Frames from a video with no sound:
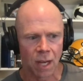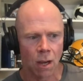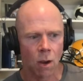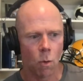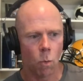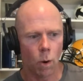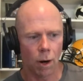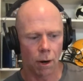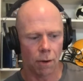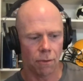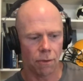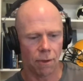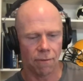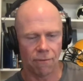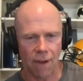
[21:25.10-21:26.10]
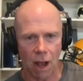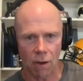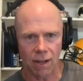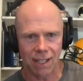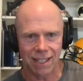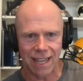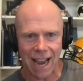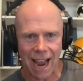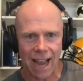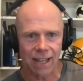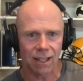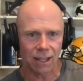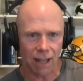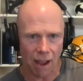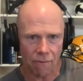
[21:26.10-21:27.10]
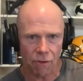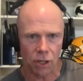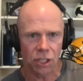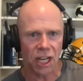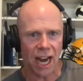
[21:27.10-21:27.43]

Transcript: where the Falcons had leverage